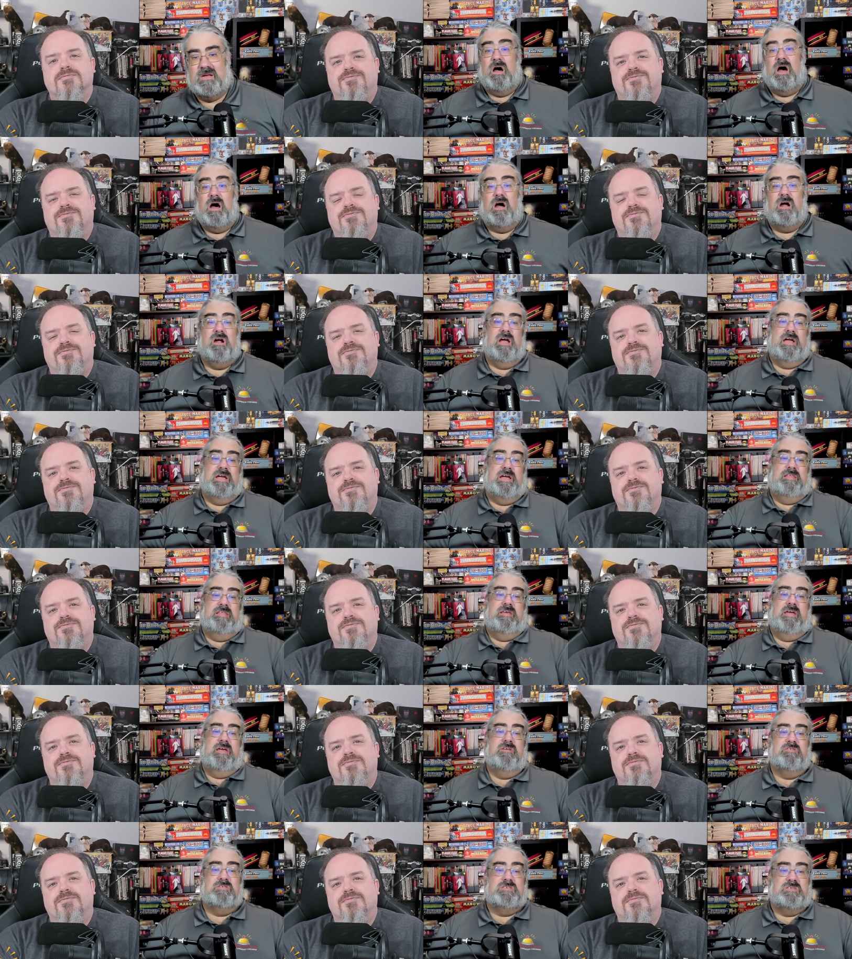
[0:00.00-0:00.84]
Speaker 1: All right,
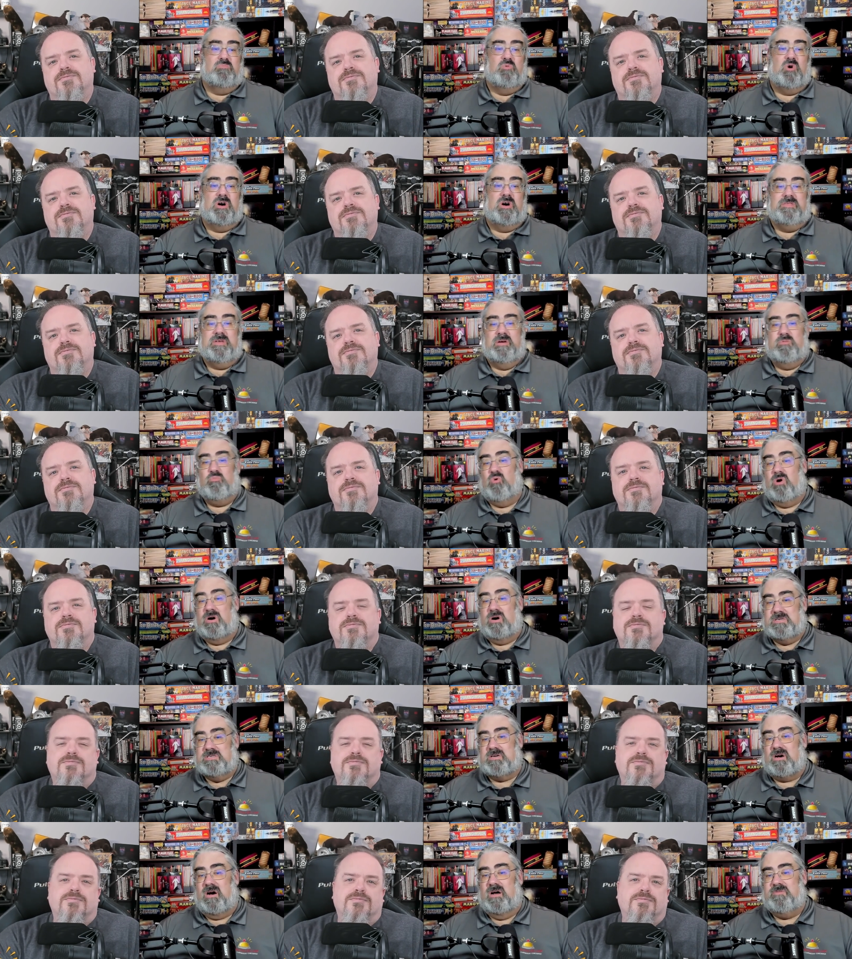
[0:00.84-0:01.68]
here's one that
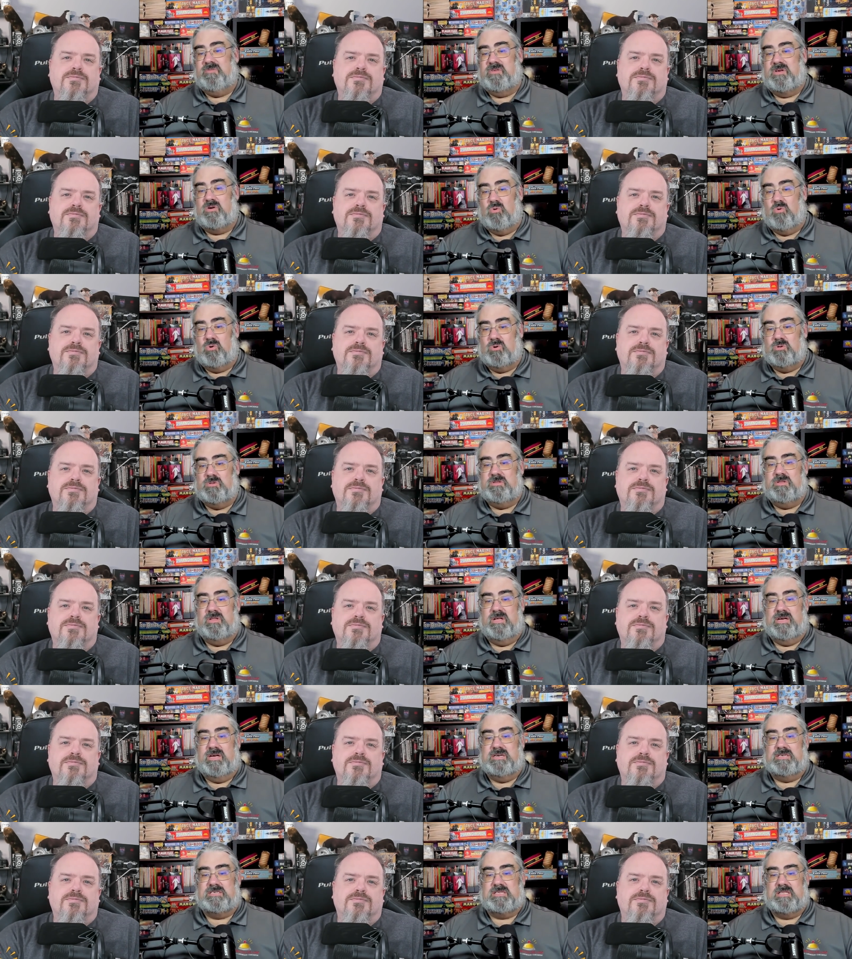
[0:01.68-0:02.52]
was on the old
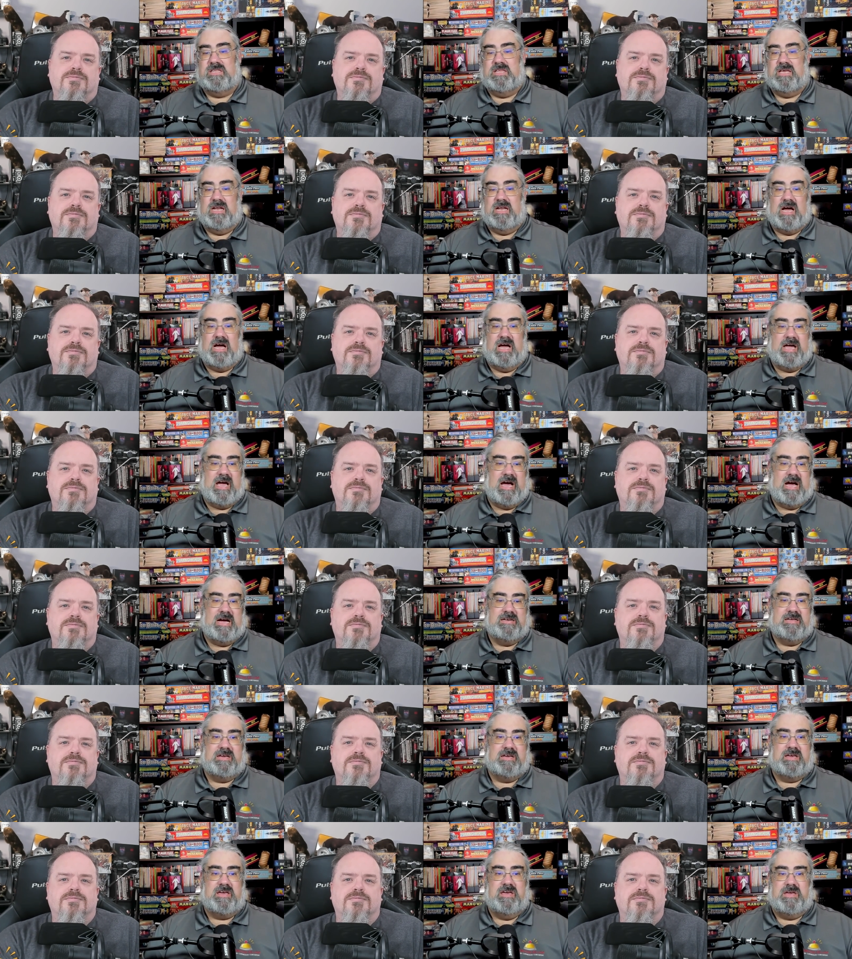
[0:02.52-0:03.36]
list that I had
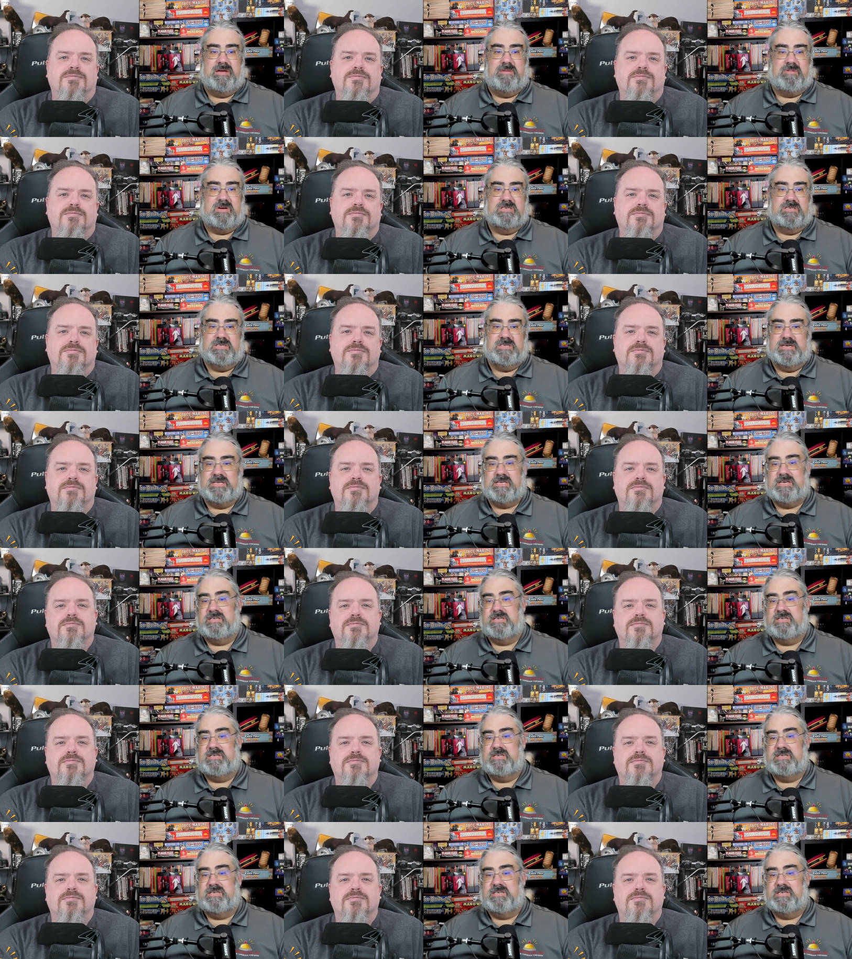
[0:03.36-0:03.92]
to keep because it